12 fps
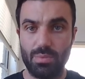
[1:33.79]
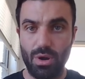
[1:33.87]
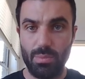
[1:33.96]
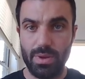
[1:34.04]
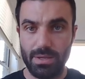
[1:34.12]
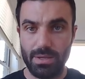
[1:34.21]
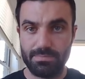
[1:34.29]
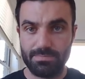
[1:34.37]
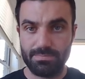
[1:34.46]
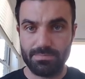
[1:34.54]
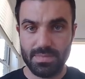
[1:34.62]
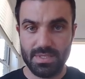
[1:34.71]
property,
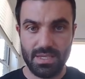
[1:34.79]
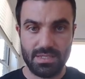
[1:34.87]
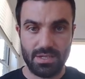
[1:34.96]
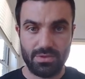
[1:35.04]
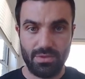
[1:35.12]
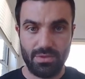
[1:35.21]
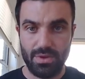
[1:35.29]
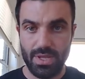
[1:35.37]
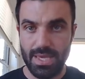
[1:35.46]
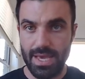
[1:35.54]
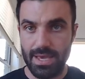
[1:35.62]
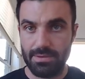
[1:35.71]

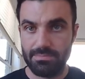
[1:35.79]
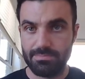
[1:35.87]
630K.